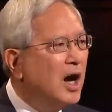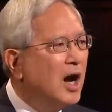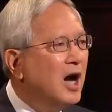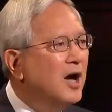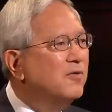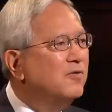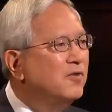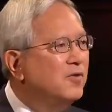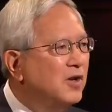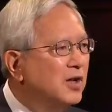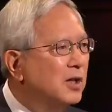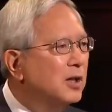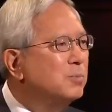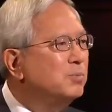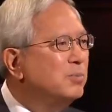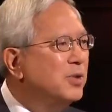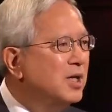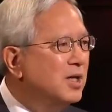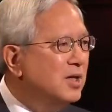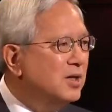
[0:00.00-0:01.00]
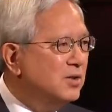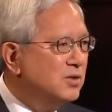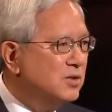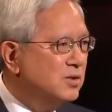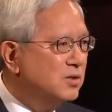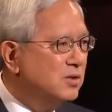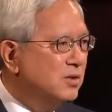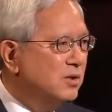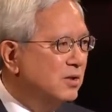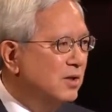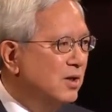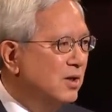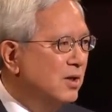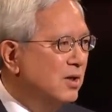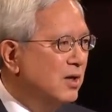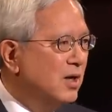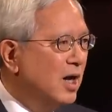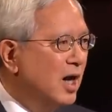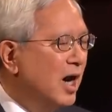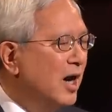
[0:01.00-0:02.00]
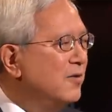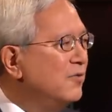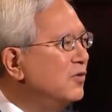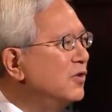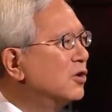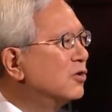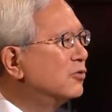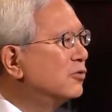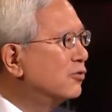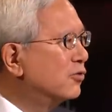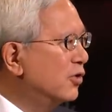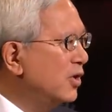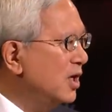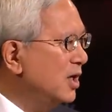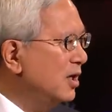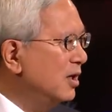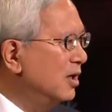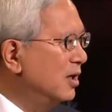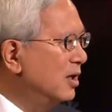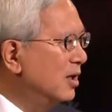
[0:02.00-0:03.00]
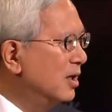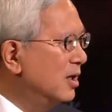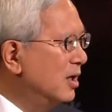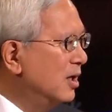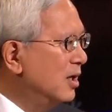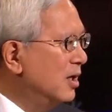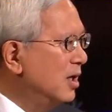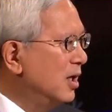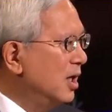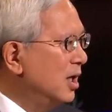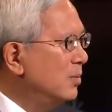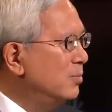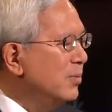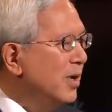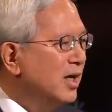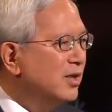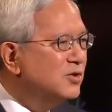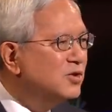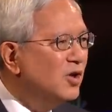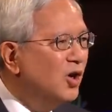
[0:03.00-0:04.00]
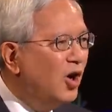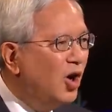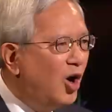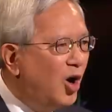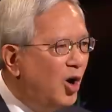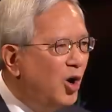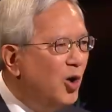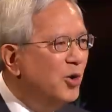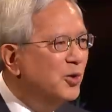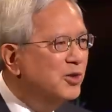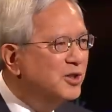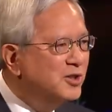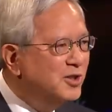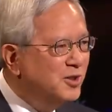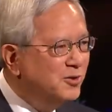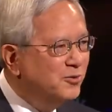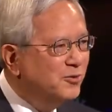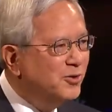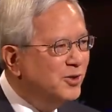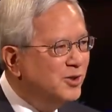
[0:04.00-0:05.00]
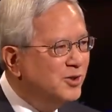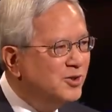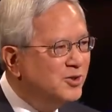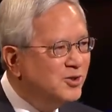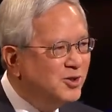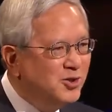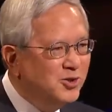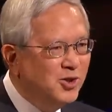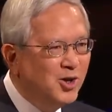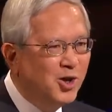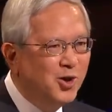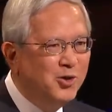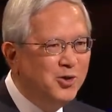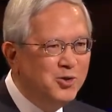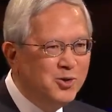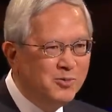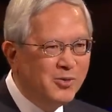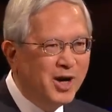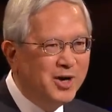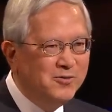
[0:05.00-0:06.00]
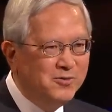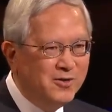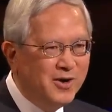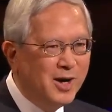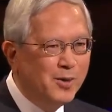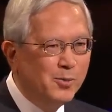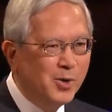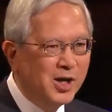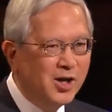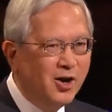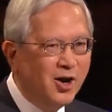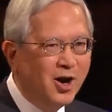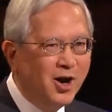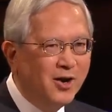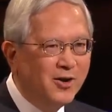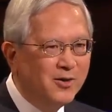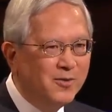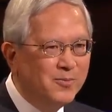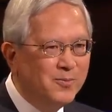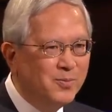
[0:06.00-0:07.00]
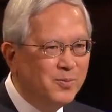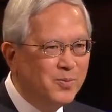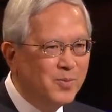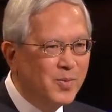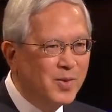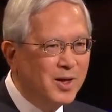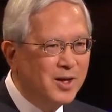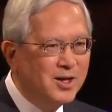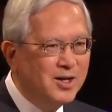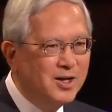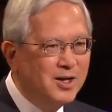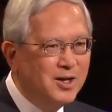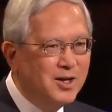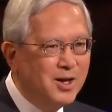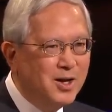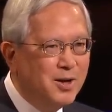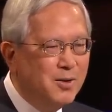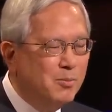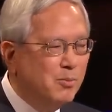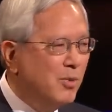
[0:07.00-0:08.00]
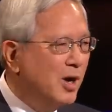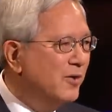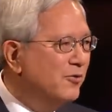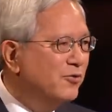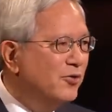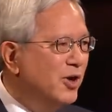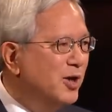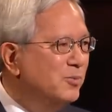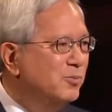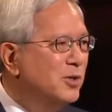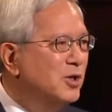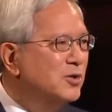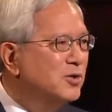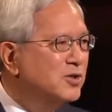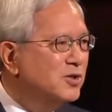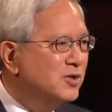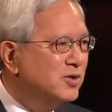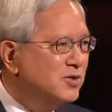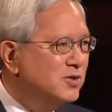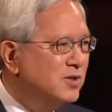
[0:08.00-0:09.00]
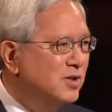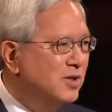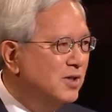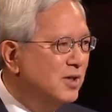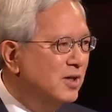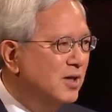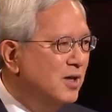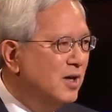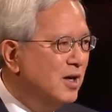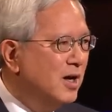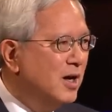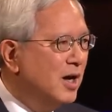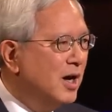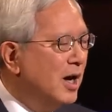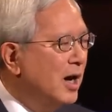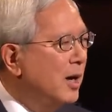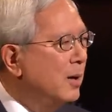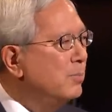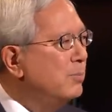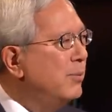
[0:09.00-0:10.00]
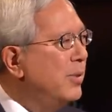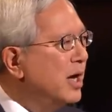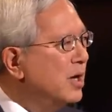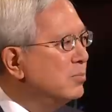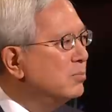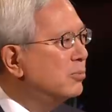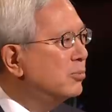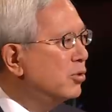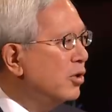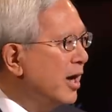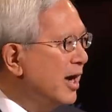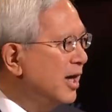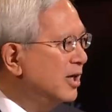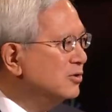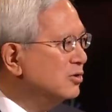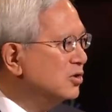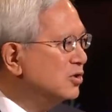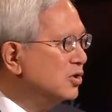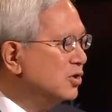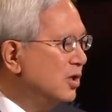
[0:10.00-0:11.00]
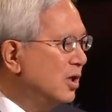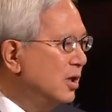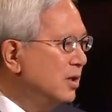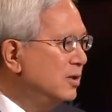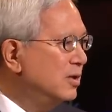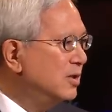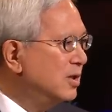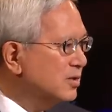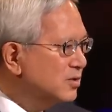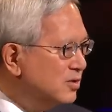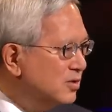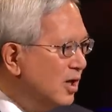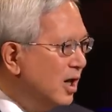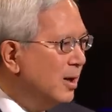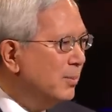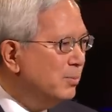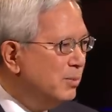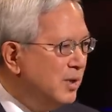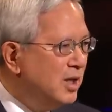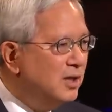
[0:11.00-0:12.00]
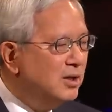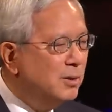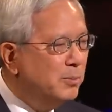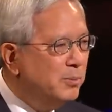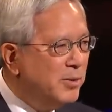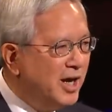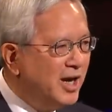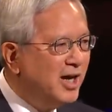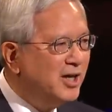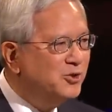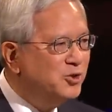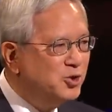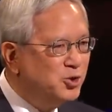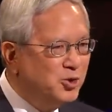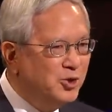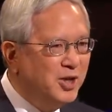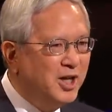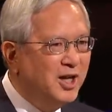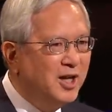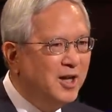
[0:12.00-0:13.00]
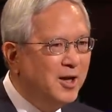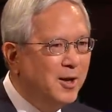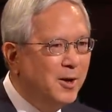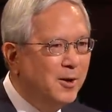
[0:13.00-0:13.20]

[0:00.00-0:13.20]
I feel at peace. I feel free. It makes all the difference to know who my family are. My friend muses, a bent branch does not mean a bad tree.